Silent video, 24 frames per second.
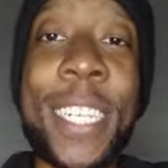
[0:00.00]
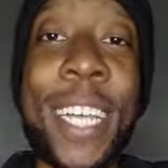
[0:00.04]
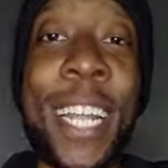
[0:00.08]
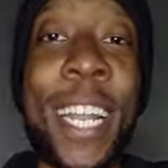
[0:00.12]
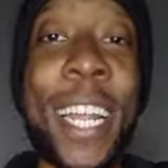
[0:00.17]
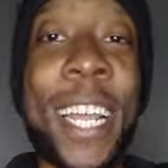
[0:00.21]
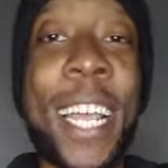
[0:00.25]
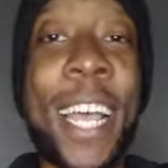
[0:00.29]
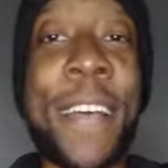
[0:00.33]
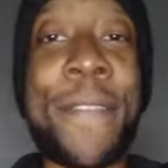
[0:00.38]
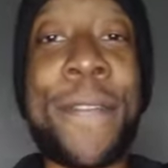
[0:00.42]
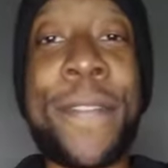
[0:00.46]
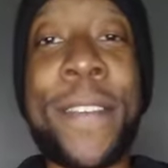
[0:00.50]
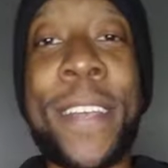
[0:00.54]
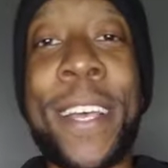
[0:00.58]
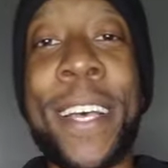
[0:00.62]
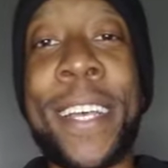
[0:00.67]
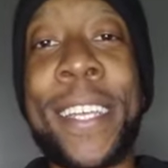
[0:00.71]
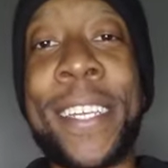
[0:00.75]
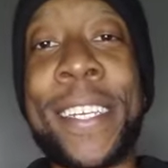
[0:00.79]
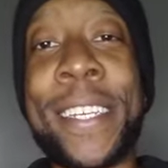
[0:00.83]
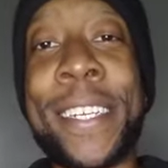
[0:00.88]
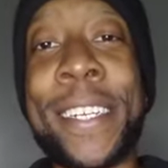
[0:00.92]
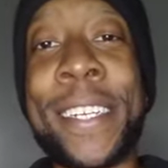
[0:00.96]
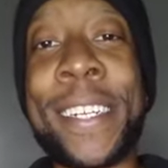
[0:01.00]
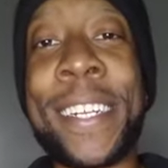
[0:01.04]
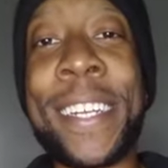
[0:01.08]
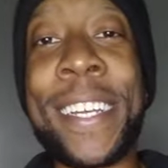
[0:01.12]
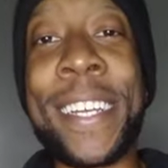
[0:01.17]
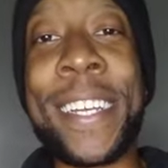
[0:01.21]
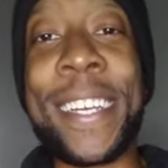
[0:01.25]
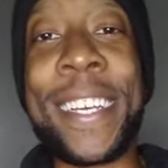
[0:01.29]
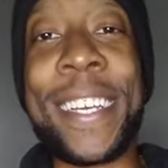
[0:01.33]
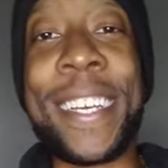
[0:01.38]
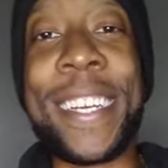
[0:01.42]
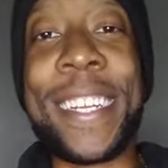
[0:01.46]
all I got for y'all here
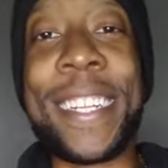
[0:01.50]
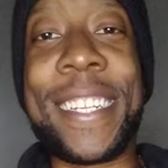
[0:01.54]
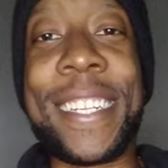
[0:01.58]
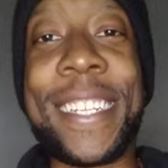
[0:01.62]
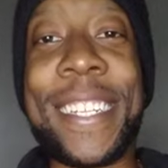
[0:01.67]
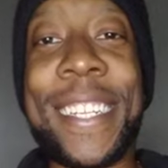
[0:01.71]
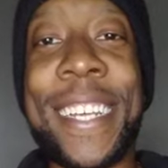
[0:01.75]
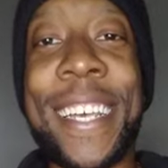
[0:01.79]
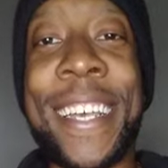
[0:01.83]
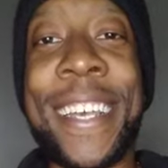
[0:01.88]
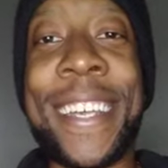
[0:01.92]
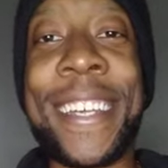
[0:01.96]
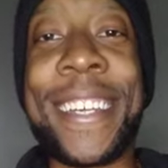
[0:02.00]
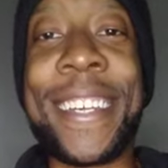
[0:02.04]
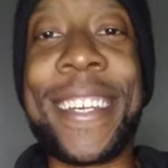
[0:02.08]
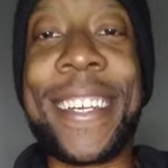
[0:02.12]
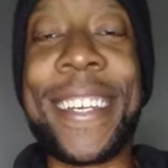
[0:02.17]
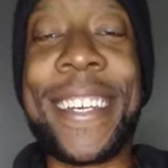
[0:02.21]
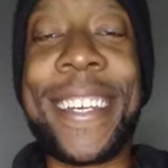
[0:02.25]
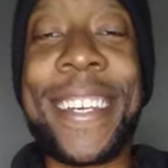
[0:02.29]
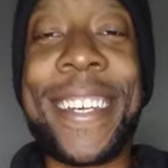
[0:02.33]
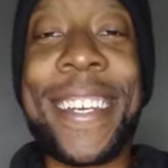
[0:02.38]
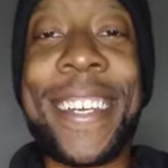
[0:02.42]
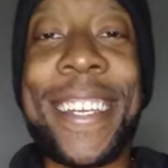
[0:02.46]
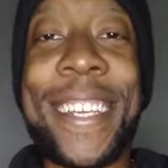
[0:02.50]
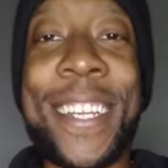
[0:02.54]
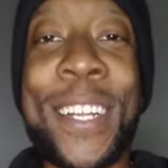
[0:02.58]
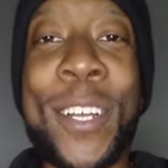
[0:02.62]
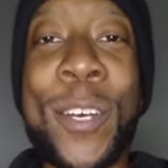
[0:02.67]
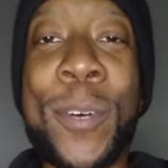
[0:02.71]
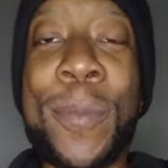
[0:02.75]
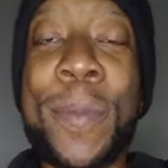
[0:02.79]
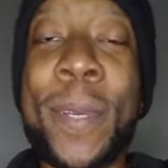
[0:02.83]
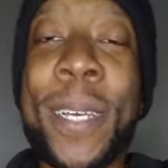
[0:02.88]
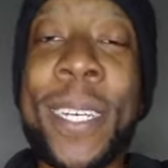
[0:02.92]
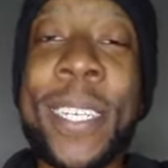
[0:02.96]
today. And I
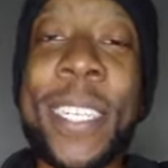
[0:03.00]
hope y'all